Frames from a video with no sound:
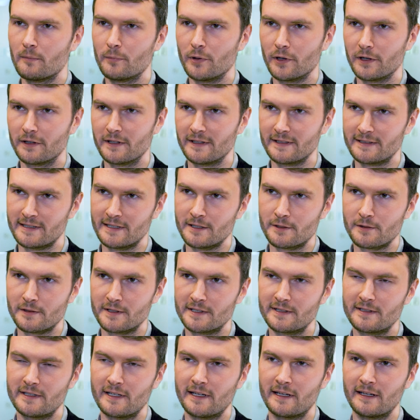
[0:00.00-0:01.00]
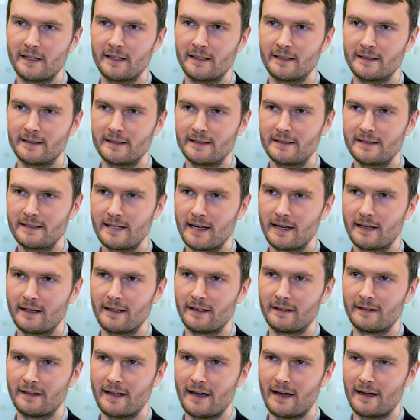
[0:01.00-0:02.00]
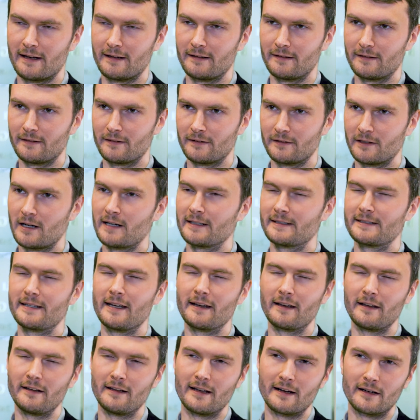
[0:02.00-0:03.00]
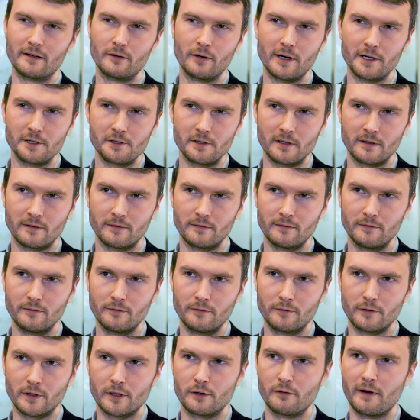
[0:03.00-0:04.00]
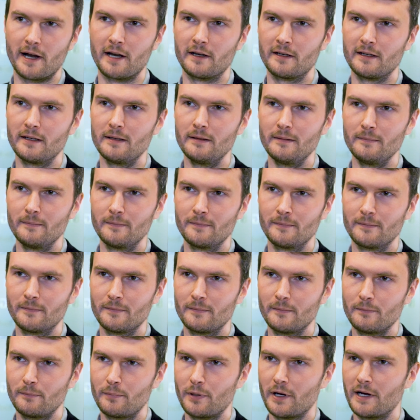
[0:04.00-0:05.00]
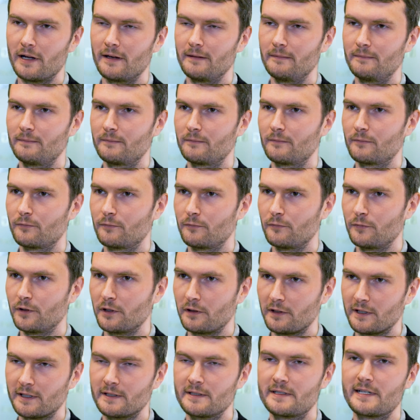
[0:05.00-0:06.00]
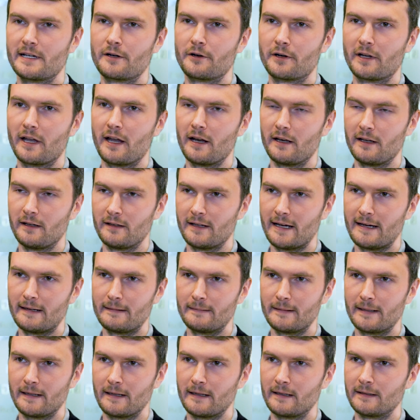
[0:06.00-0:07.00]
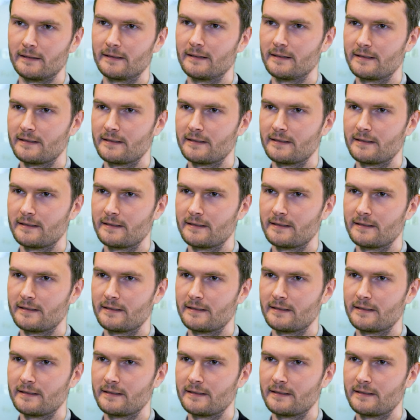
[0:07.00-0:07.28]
book is interesting in not taking that question for granted, but really interrogating that and